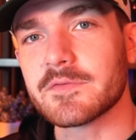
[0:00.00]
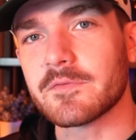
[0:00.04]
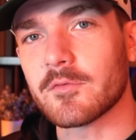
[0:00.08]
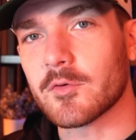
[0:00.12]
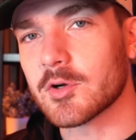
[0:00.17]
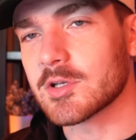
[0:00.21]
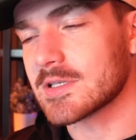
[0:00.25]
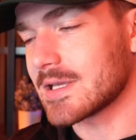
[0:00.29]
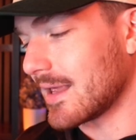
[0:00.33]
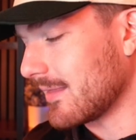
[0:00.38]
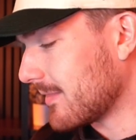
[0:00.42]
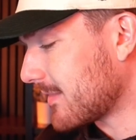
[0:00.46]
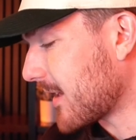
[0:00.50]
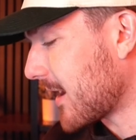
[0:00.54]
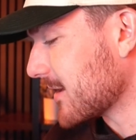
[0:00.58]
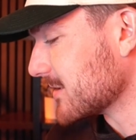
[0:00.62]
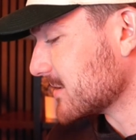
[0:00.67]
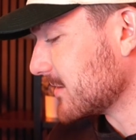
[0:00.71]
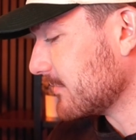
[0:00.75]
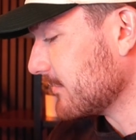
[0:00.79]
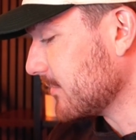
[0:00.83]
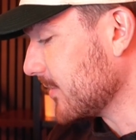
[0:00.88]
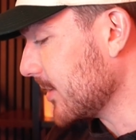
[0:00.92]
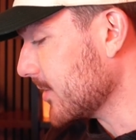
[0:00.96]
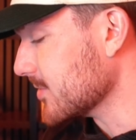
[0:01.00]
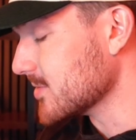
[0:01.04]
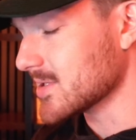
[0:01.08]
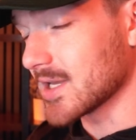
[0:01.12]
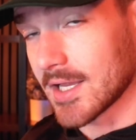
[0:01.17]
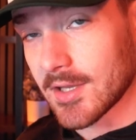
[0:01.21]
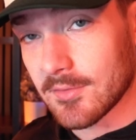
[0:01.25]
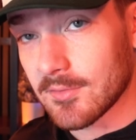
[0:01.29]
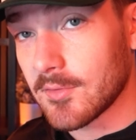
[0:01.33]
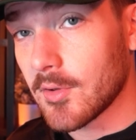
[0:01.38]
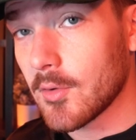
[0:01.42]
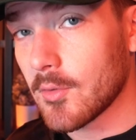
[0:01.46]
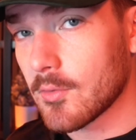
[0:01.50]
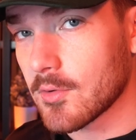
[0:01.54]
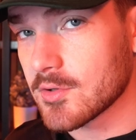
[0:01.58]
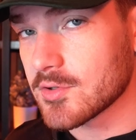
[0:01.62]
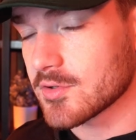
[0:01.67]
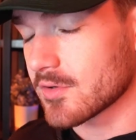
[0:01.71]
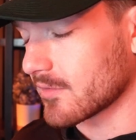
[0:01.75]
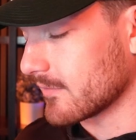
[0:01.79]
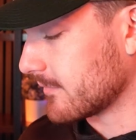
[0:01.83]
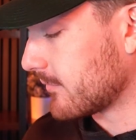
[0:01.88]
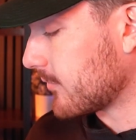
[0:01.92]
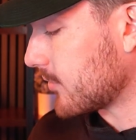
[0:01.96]
14,000 views and
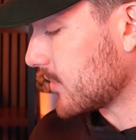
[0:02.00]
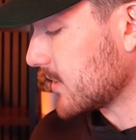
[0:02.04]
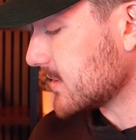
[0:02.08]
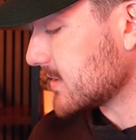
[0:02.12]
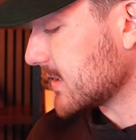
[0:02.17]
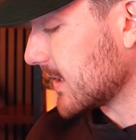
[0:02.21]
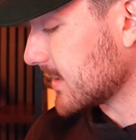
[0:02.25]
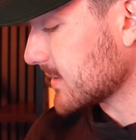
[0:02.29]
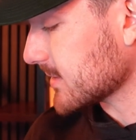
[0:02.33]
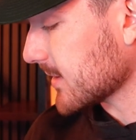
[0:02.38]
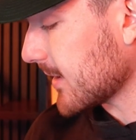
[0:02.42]
246